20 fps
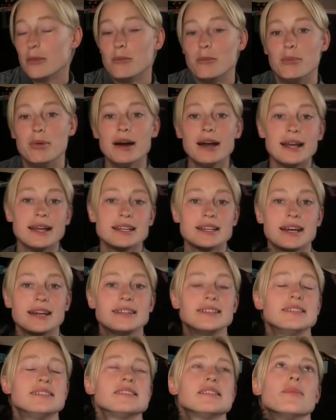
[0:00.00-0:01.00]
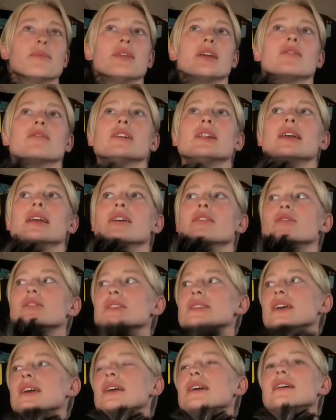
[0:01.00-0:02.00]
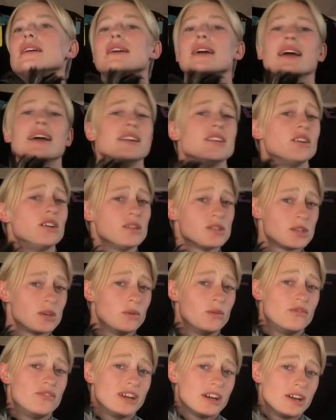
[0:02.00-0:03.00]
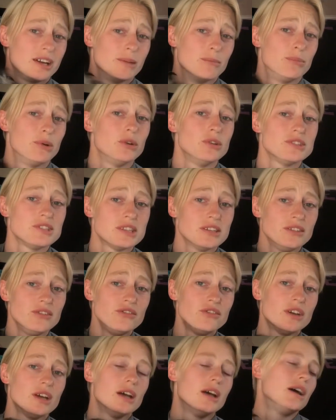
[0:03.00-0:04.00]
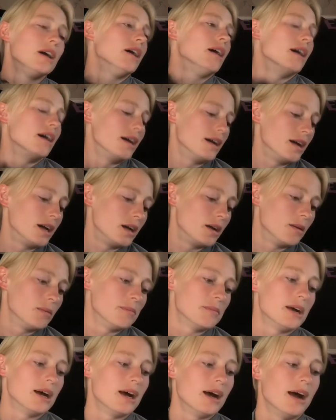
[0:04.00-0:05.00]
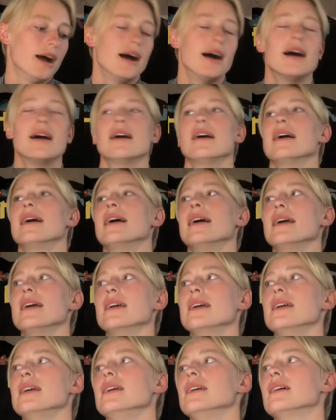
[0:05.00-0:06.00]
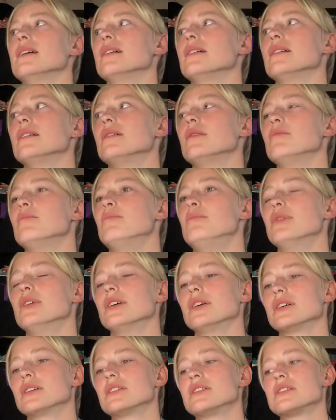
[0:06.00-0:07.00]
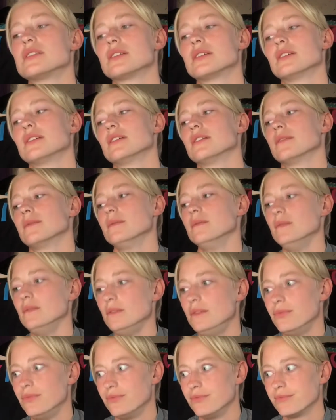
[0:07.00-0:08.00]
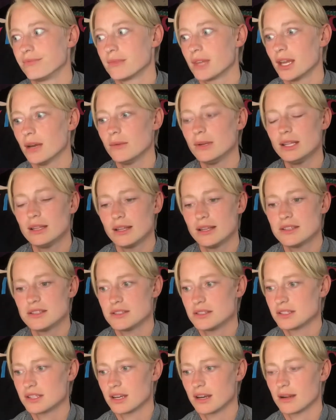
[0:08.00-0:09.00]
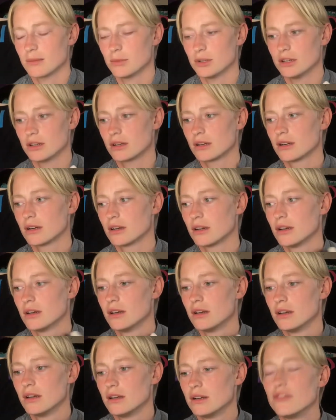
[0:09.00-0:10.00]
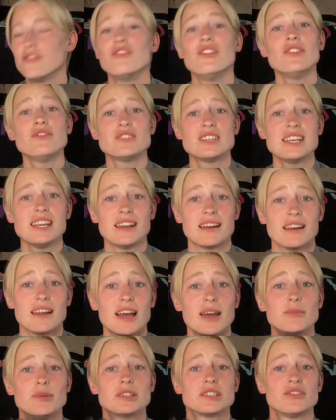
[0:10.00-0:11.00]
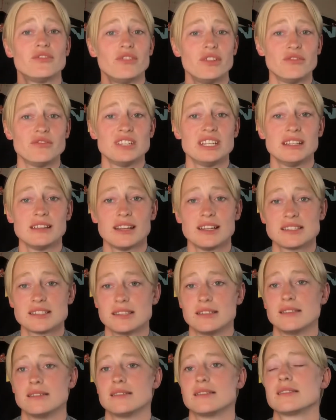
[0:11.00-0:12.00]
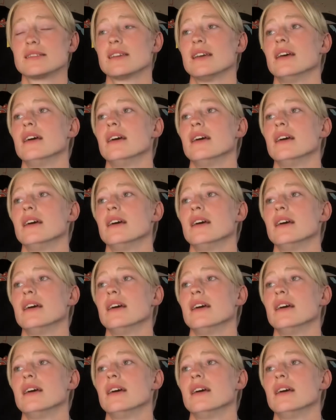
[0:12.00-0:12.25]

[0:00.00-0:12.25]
But I did something really interesting and also very impulsive. I booked, how many lessons did I book? 15. I booked 15 lessons